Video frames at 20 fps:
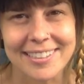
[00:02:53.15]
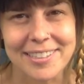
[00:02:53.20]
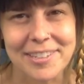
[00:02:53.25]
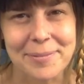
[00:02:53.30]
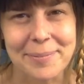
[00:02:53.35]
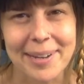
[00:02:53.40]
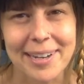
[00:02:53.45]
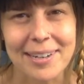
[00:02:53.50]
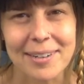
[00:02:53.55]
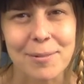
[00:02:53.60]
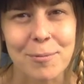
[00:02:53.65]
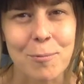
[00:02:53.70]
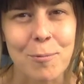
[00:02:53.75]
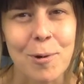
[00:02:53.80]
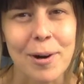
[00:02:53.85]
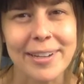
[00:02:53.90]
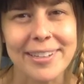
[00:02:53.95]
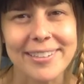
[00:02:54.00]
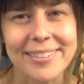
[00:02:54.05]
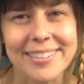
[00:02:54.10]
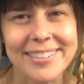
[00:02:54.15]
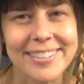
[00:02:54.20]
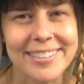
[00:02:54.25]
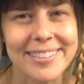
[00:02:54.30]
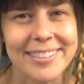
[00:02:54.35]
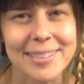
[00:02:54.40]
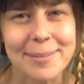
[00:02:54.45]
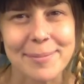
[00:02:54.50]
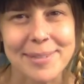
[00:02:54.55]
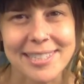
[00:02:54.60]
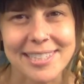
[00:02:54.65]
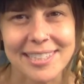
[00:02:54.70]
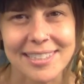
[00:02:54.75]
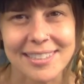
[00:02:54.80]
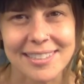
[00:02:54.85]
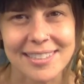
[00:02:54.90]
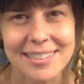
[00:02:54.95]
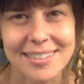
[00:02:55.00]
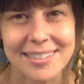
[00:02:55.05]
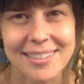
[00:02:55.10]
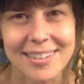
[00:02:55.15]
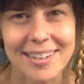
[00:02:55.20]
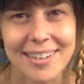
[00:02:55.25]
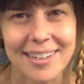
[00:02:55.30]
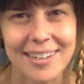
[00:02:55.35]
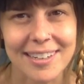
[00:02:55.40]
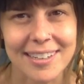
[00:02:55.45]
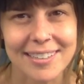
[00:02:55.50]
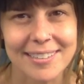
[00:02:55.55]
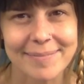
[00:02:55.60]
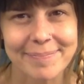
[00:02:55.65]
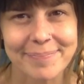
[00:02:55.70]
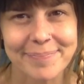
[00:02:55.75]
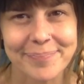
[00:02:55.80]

no matter what your circumstances are.